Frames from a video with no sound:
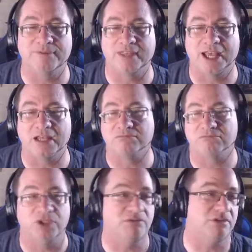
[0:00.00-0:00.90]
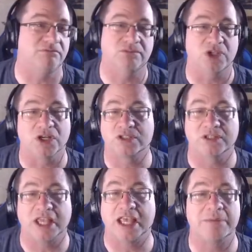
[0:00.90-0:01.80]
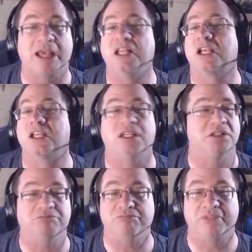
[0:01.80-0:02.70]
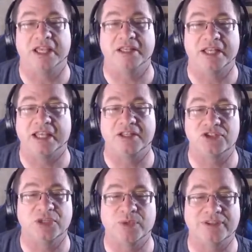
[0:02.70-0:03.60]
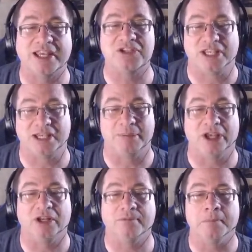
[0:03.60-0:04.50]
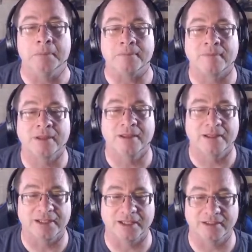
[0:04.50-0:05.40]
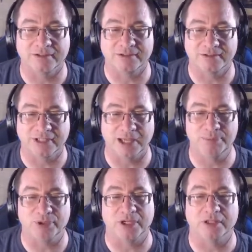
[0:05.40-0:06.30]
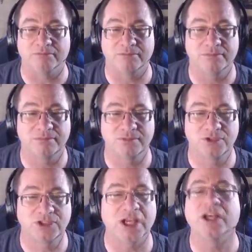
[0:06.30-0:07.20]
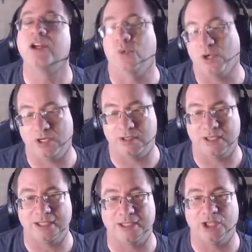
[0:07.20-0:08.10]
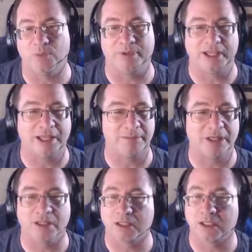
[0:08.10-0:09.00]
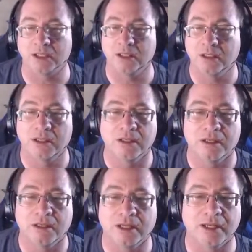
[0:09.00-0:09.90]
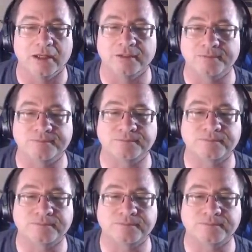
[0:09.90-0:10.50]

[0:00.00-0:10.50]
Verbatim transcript: that, you can talk to Animalica and, and see what they say about it. Because I put a ton of work into helping Animalica. Um,